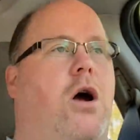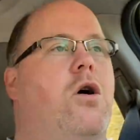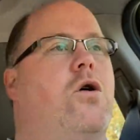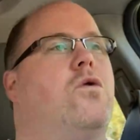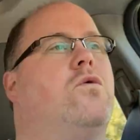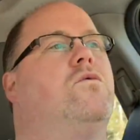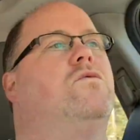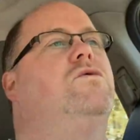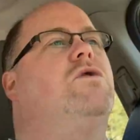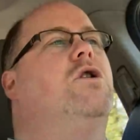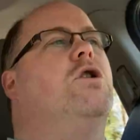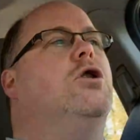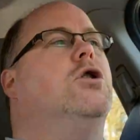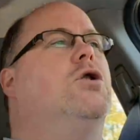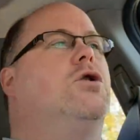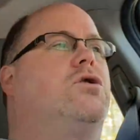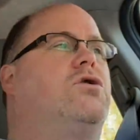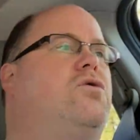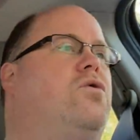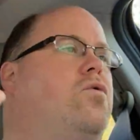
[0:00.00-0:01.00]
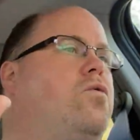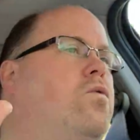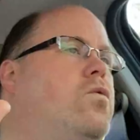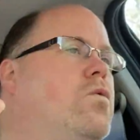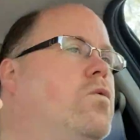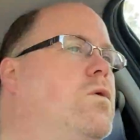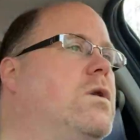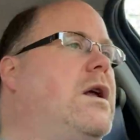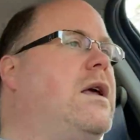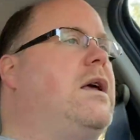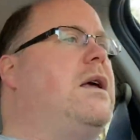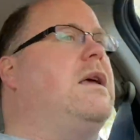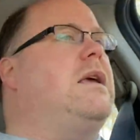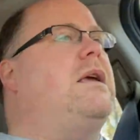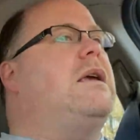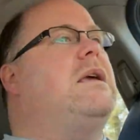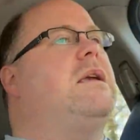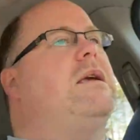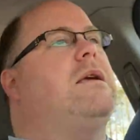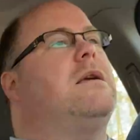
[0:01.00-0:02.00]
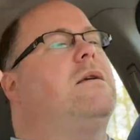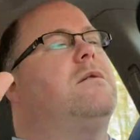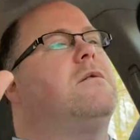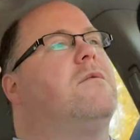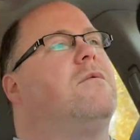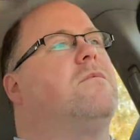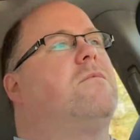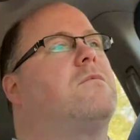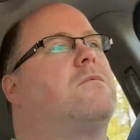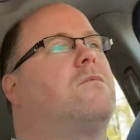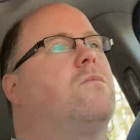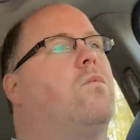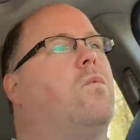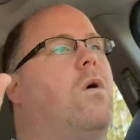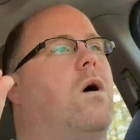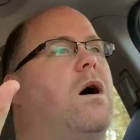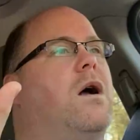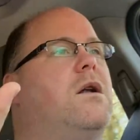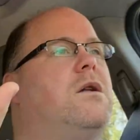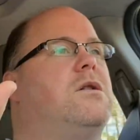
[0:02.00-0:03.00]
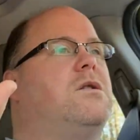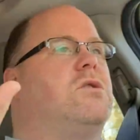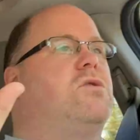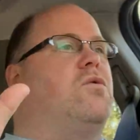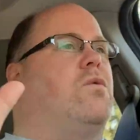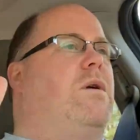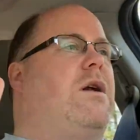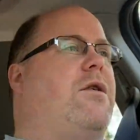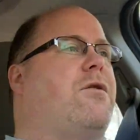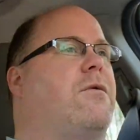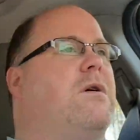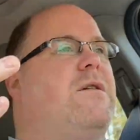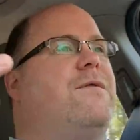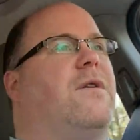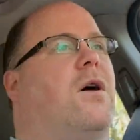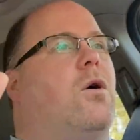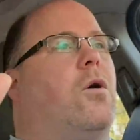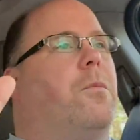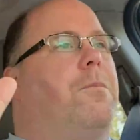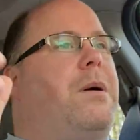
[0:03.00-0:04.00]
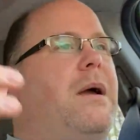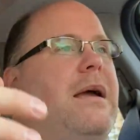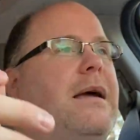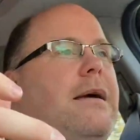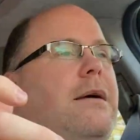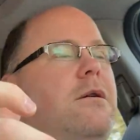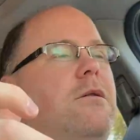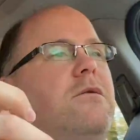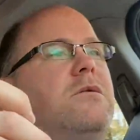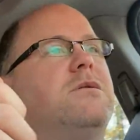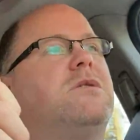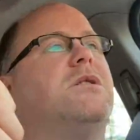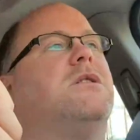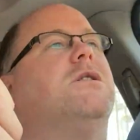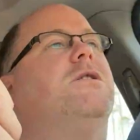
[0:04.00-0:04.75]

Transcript: own 21 to 23 volt panels.